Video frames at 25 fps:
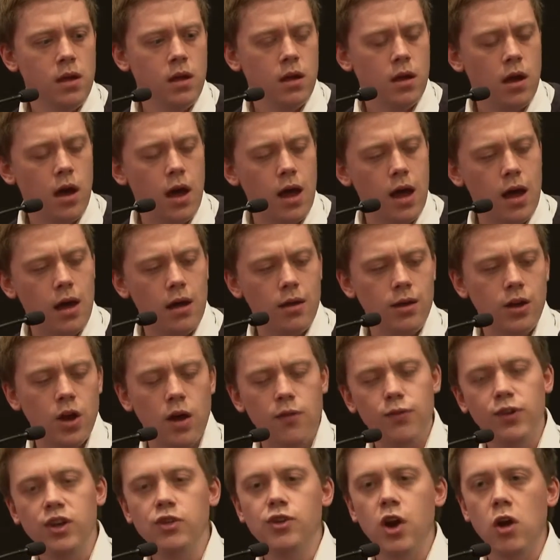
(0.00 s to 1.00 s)
Uh, you know,
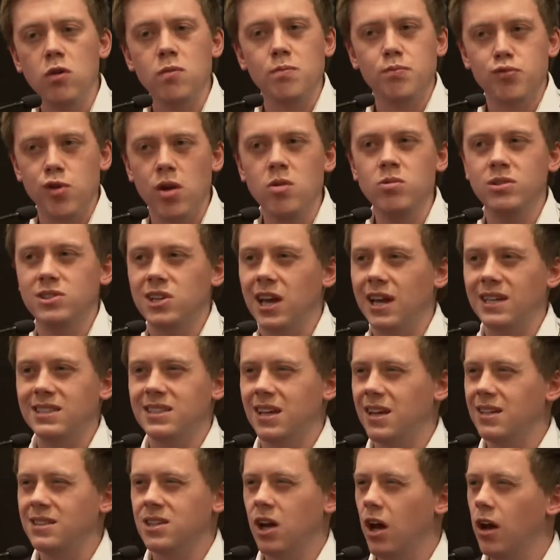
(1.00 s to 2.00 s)
if you don't protest
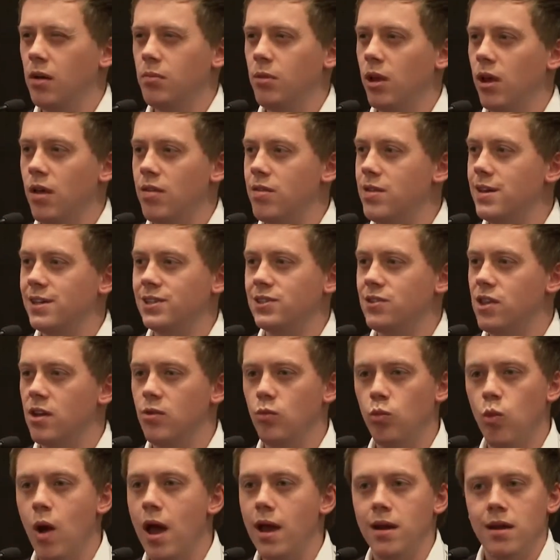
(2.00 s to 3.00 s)
at a time like this,
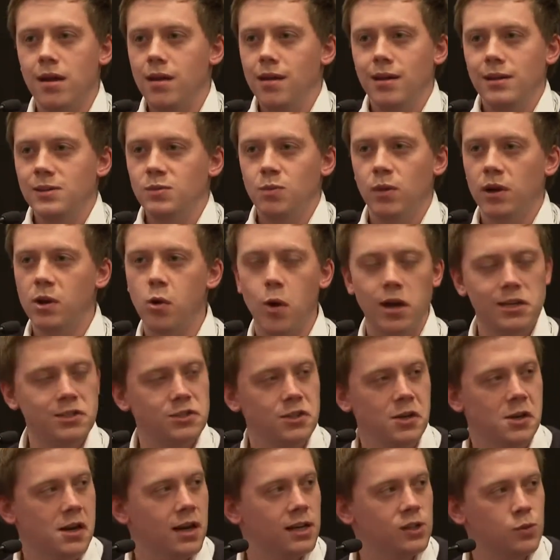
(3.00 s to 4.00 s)
then when is my
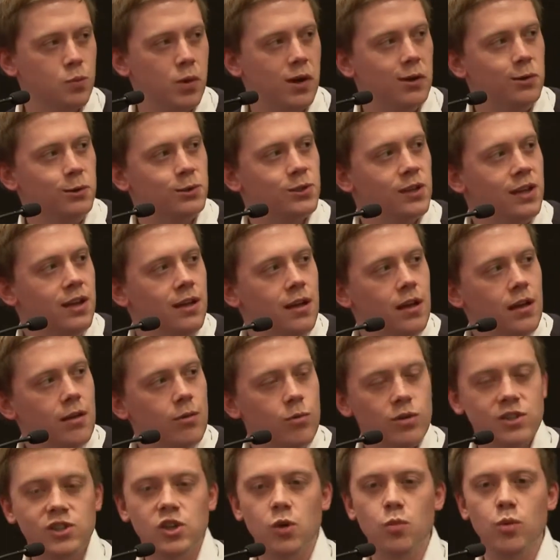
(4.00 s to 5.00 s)
question, I suppose. Oh, yeah.
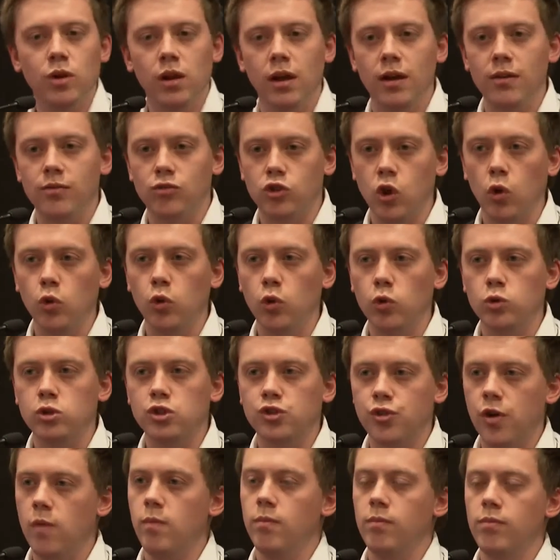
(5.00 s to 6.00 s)
With someone like Donald
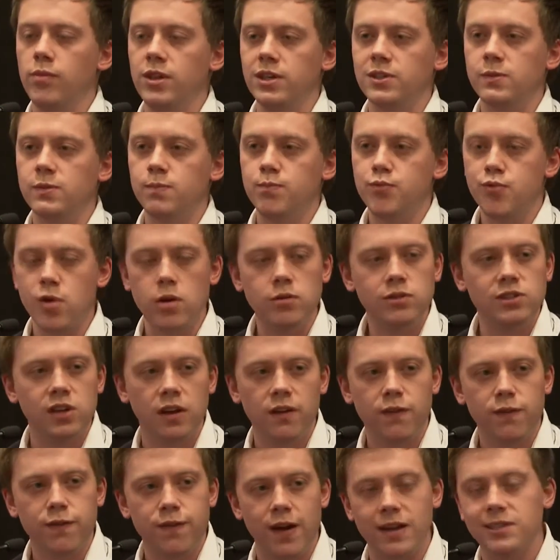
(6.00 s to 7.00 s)
Trump, this
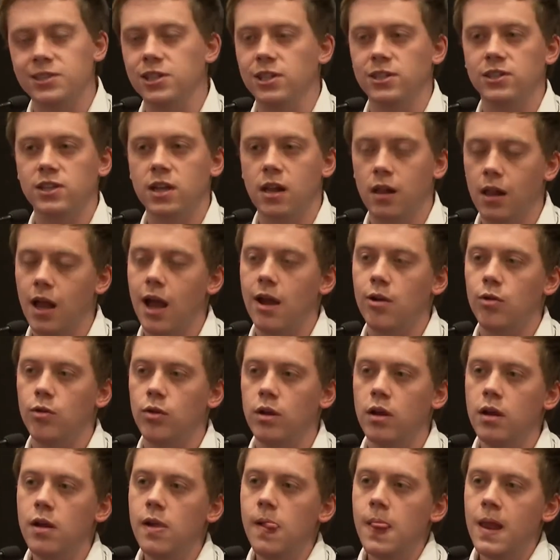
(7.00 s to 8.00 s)
proto-fascist clown,
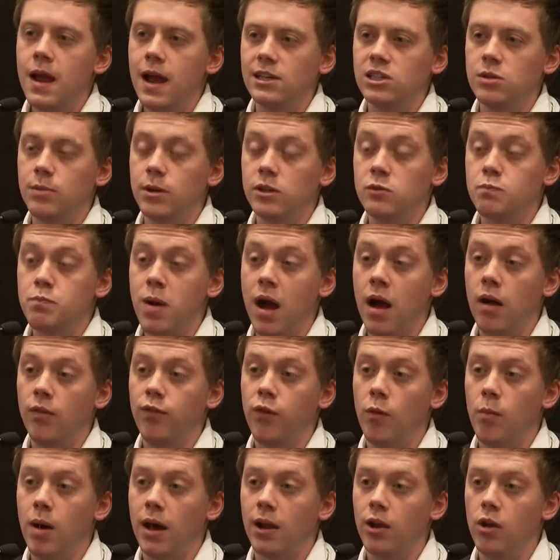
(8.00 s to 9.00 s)
as the most
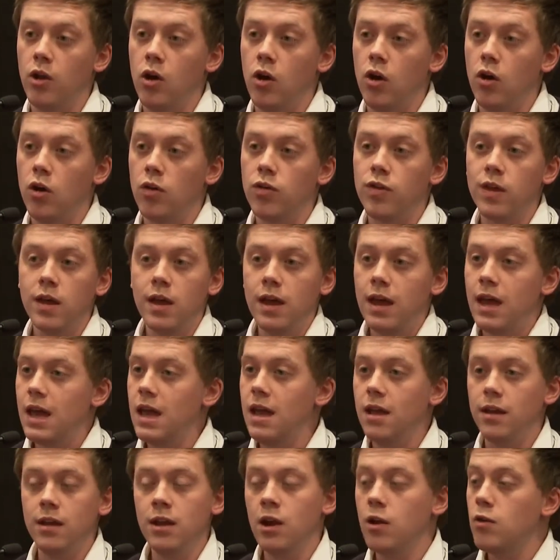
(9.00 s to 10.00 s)
powerful man on earth,
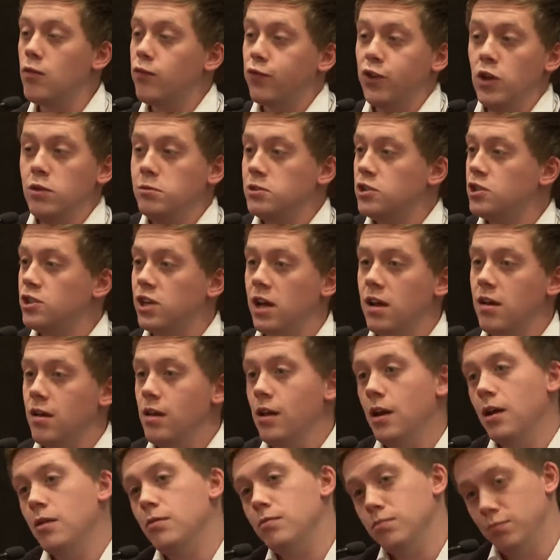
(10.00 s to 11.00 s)
it, you know, future gener,
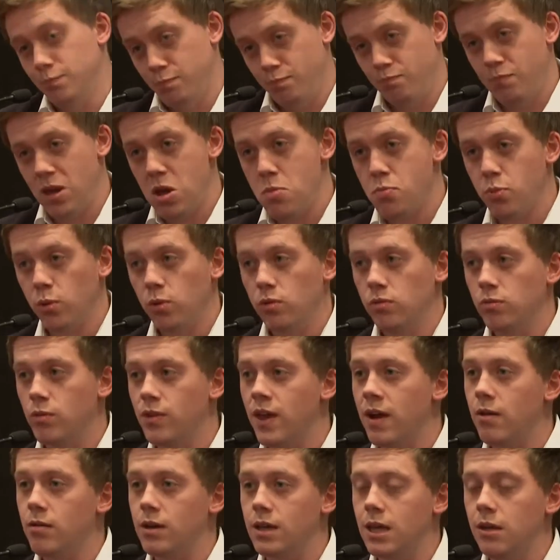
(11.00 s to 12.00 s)
you know, people
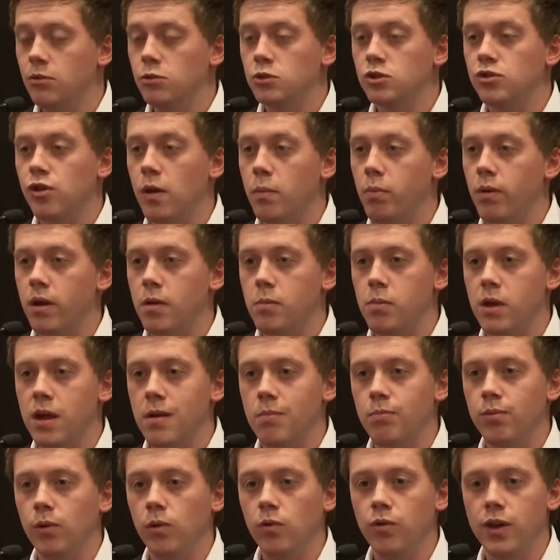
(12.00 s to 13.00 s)
without guilt tripping
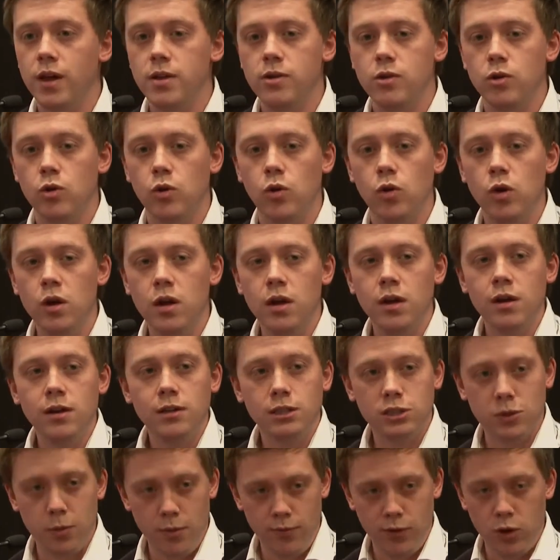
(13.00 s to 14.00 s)
people, then your
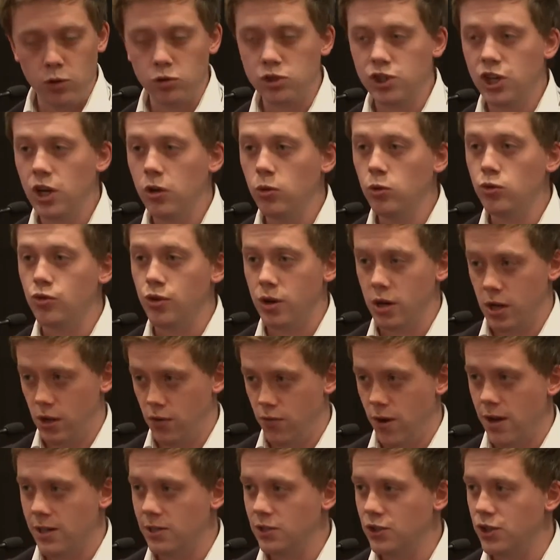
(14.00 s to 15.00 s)
some of your children and
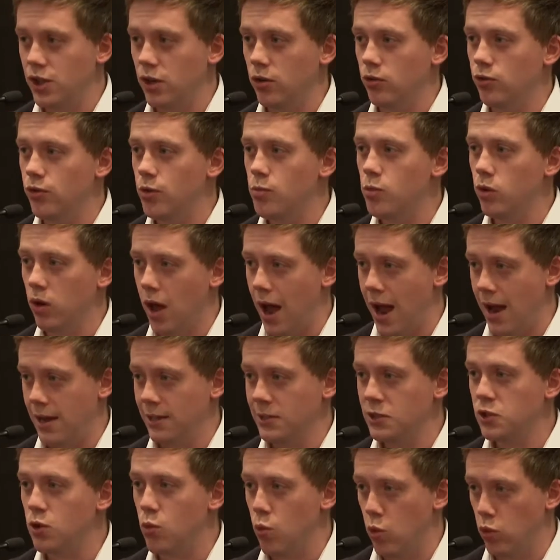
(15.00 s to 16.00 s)
grandchildren will
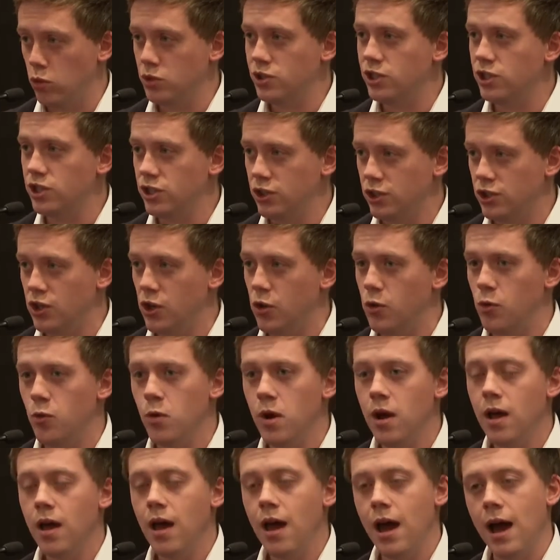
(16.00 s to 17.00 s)
ask, "What did you do
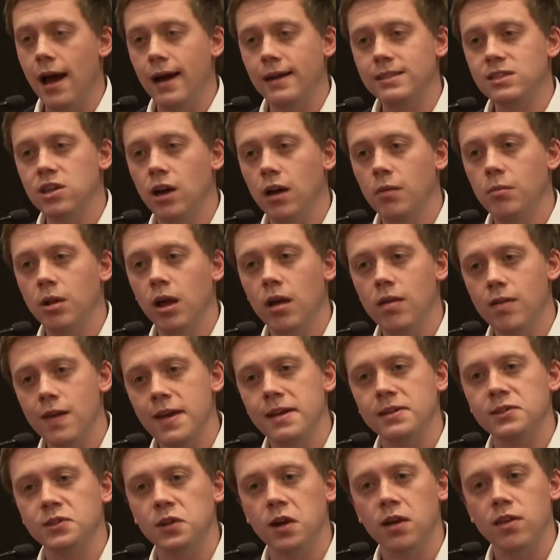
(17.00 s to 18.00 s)
at a time like
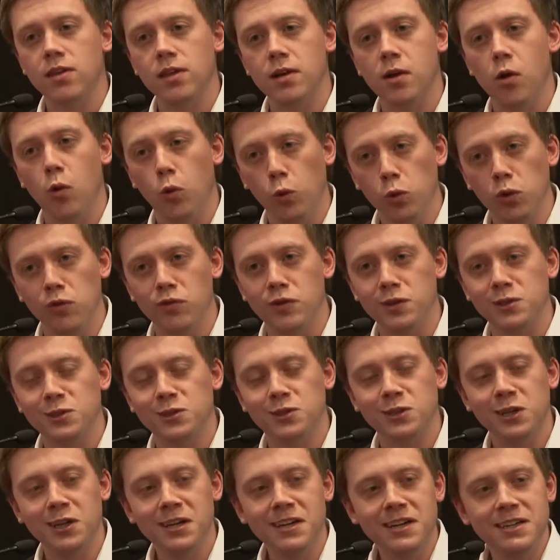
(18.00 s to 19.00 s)
this?" And I think all of
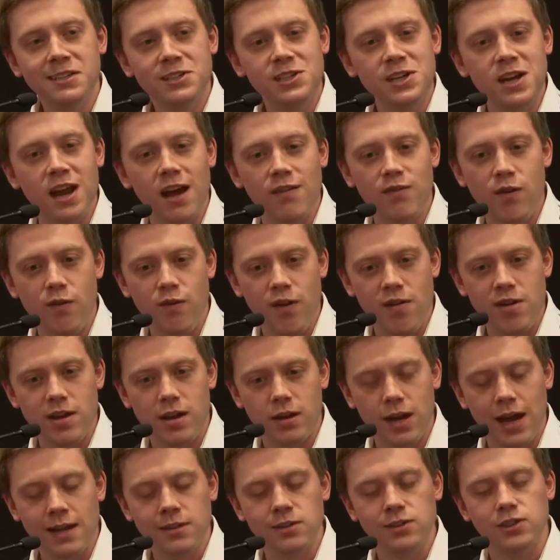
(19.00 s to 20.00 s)
us should have a very
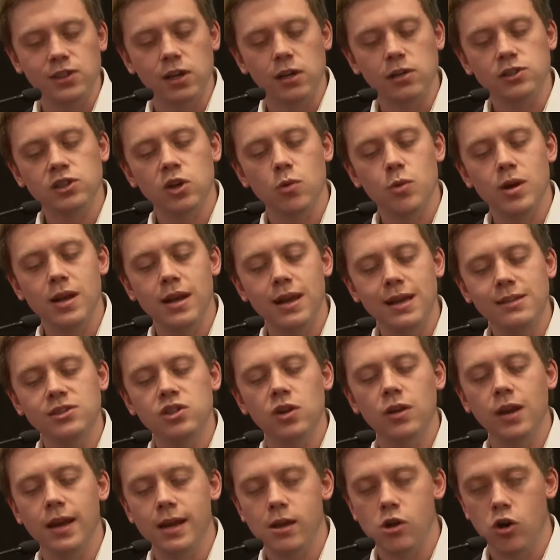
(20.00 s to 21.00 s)
good answer. So we need
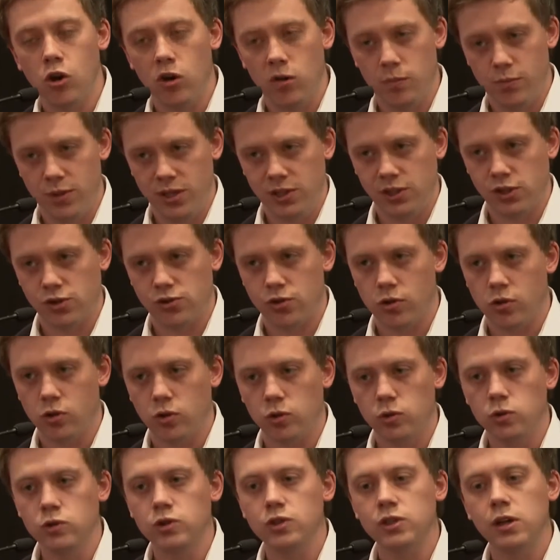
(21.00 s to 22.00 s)
to link up these
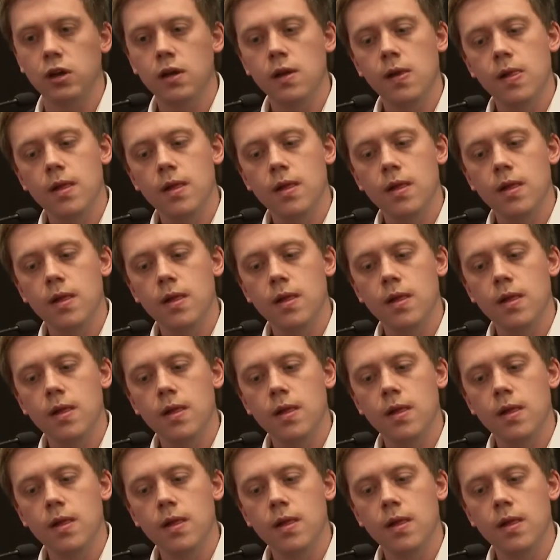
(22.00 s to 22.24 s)
struggles.